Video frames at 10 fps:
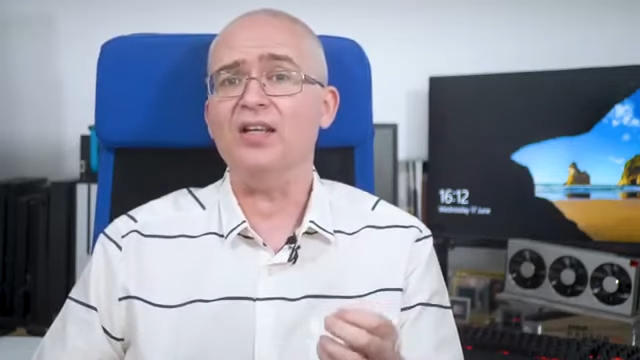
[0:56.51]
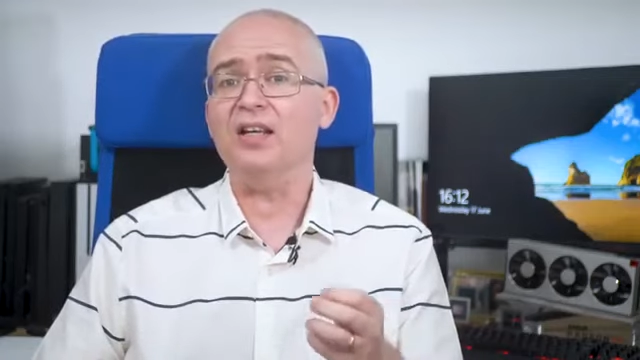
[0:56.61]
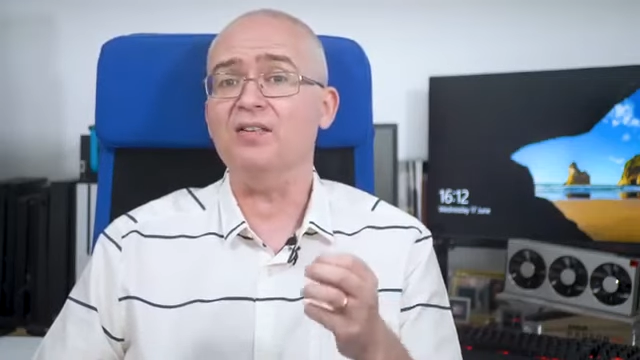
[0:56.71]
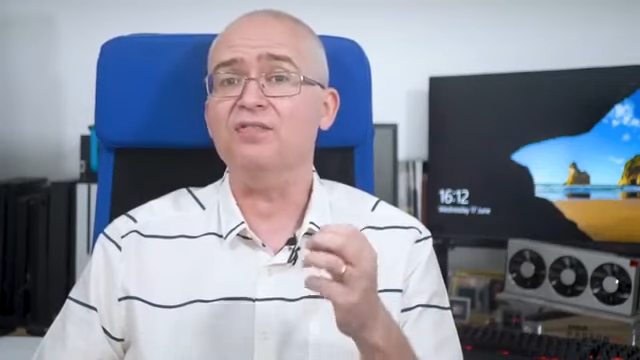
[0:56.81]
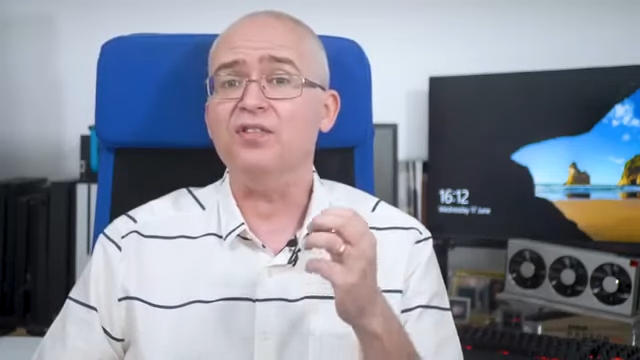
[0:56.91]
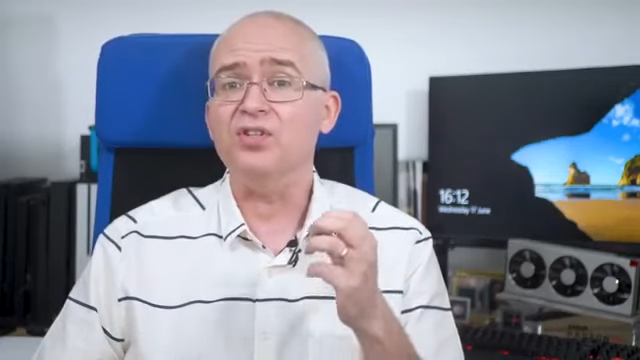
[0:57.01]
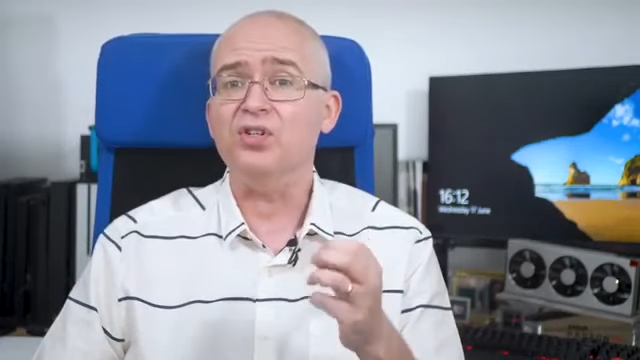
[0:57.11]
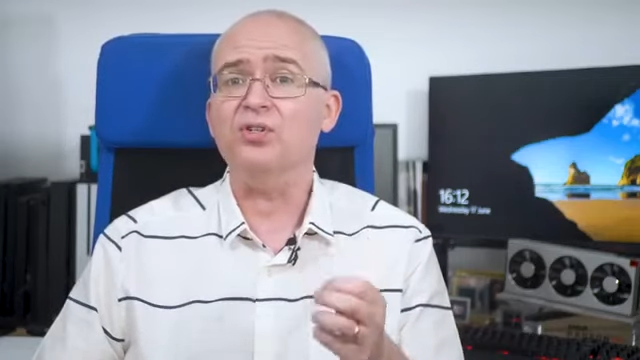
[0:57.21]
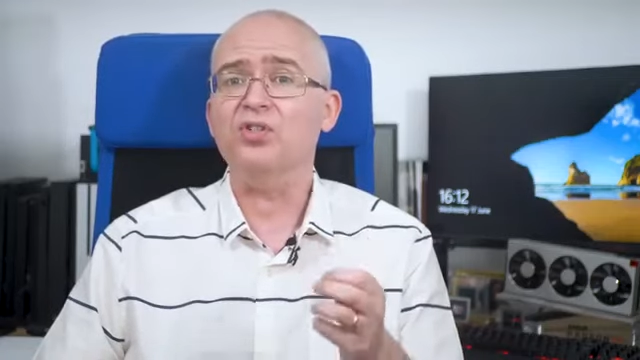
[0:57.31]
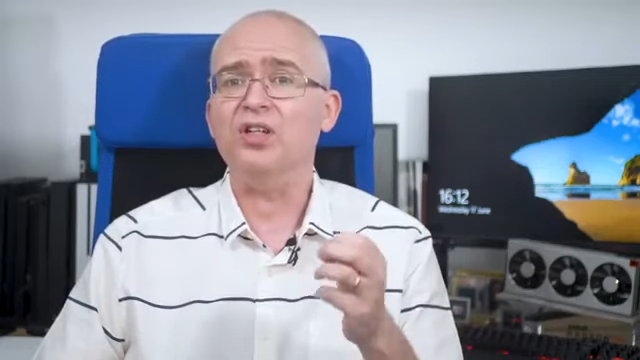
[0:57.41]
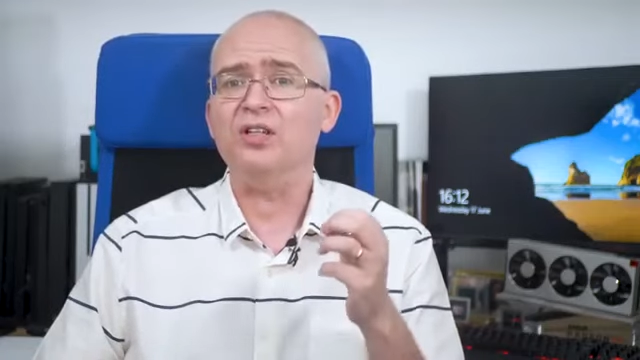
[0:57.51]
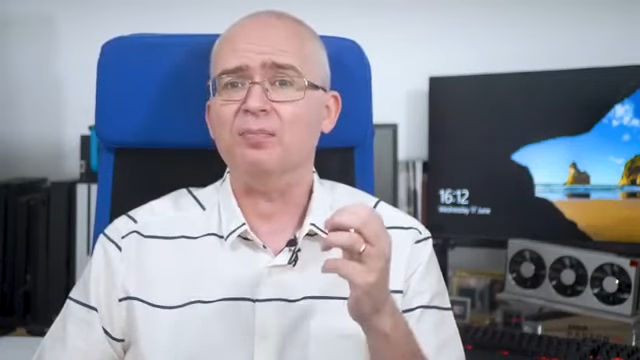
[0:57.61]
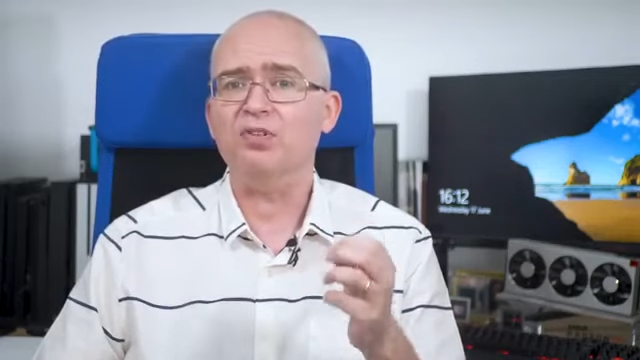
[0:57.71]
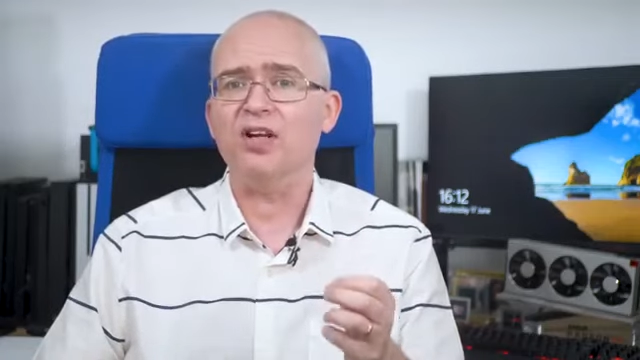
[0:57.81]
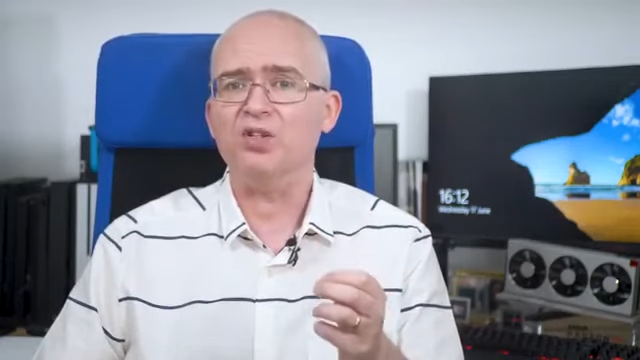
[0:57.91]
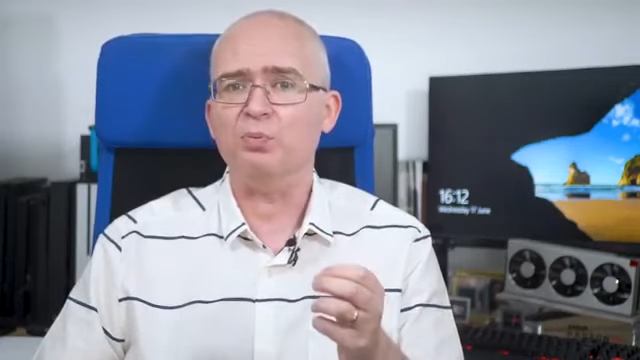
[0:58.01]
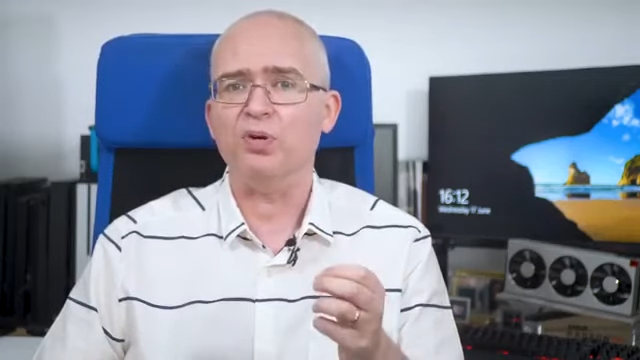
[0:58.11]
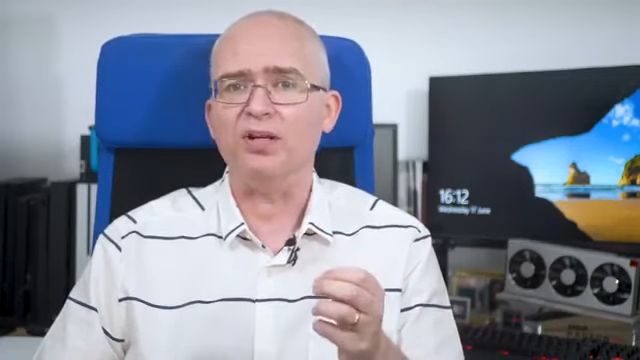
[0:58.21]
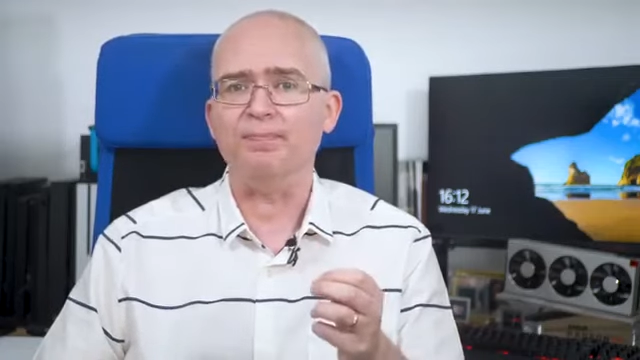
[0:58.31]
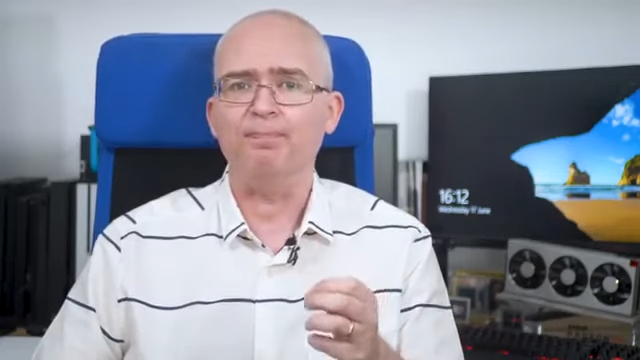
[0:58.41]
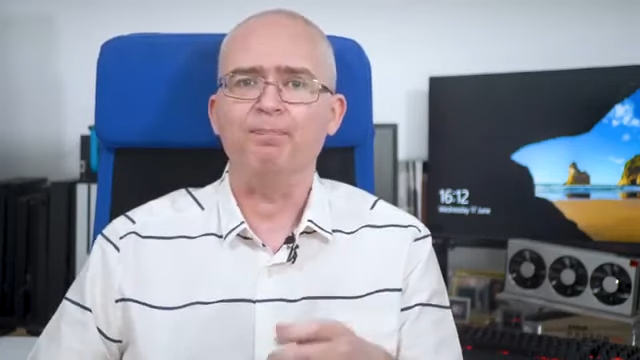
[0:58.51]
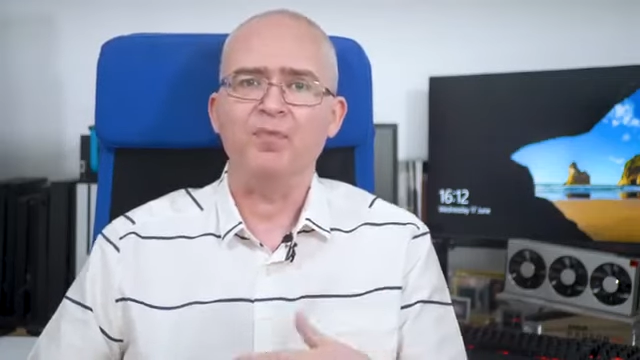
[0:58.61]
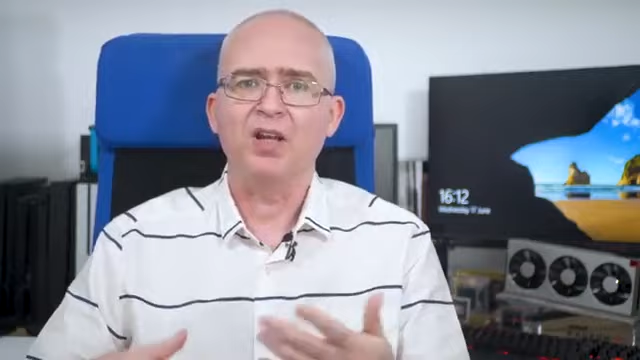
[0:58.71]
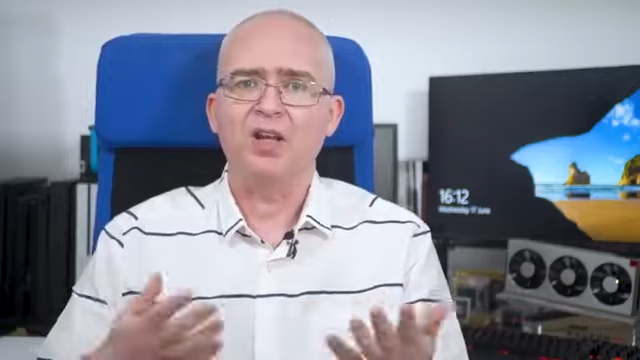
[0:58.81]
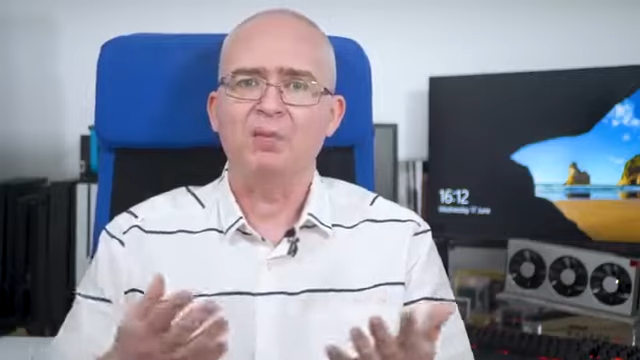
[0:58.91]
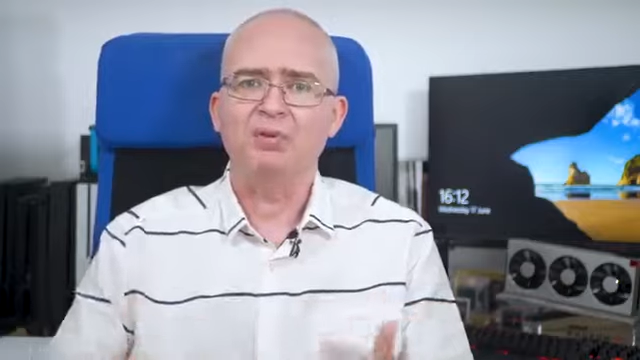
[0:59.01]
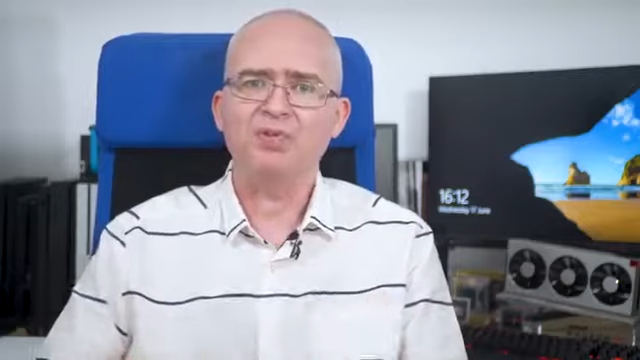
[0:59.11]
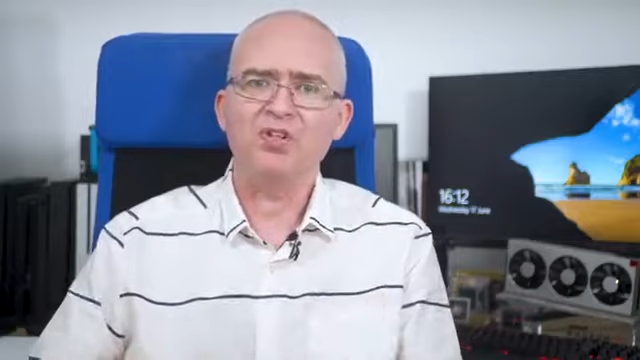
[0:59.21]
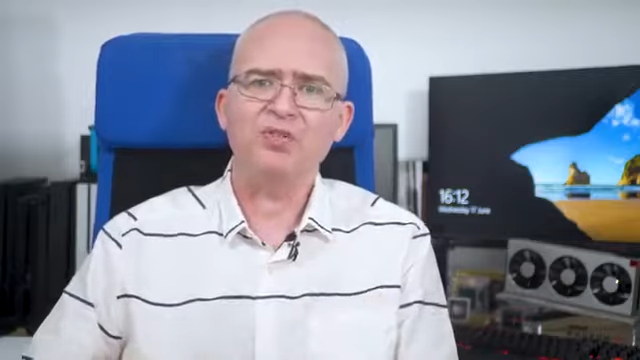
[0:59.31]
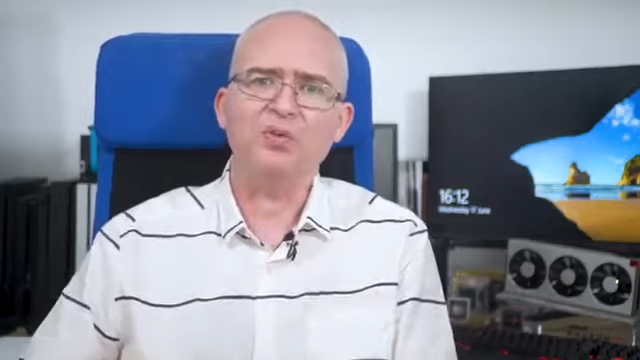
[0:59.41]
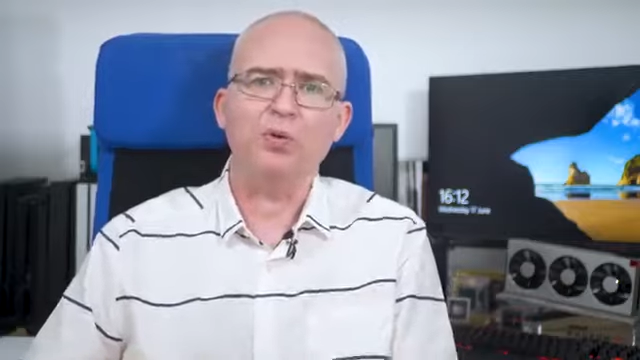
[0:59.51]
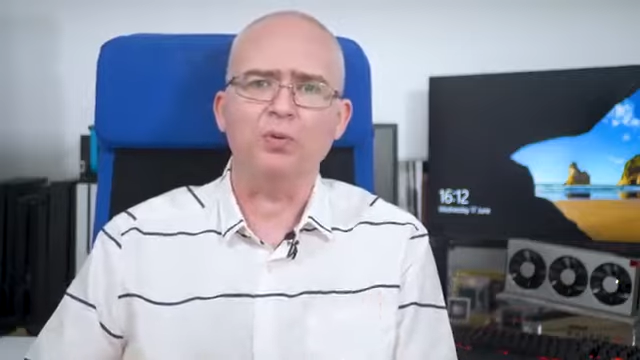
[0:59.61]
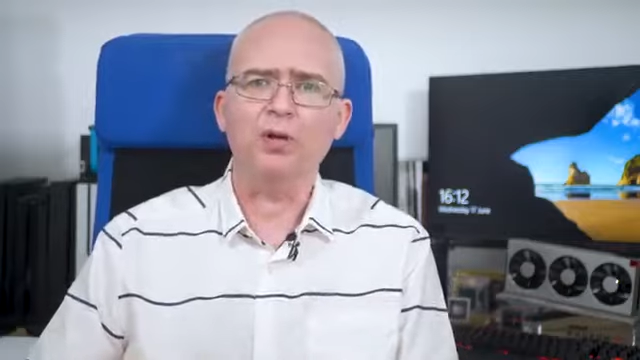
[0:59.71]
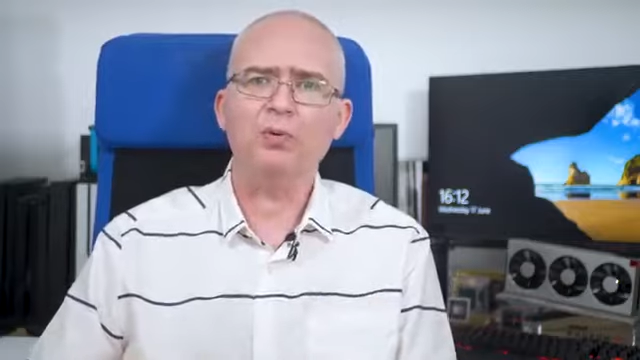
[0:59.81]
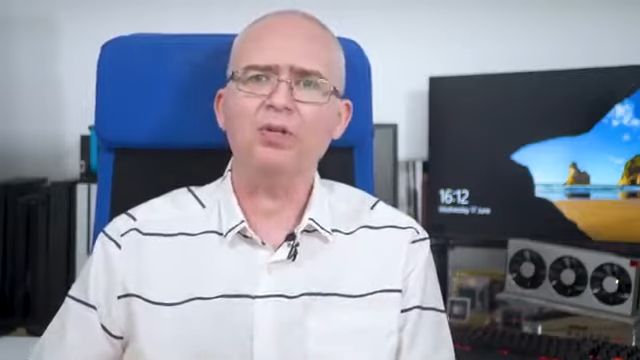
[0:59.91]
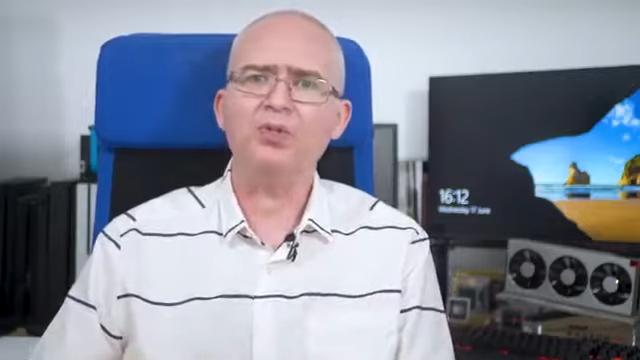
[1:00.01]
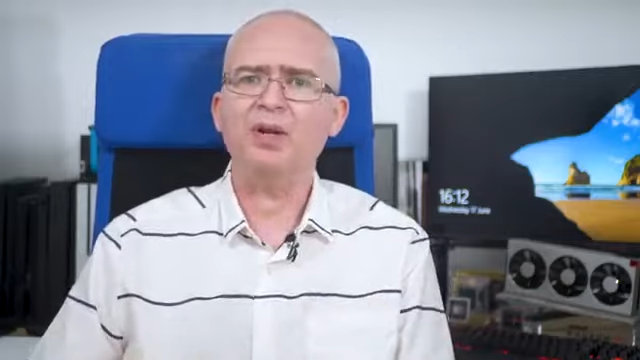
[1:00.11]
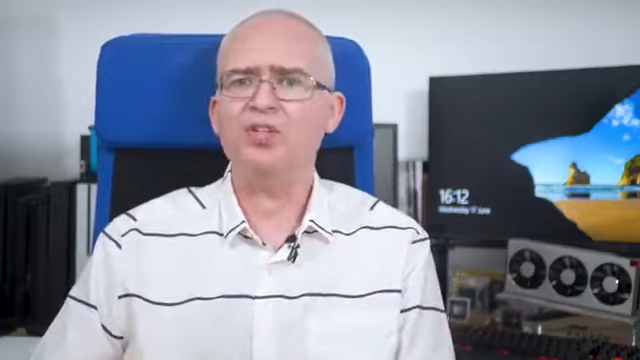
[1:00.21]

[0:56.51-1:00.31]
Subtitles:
in reducing the price point. But first of all, I want to spend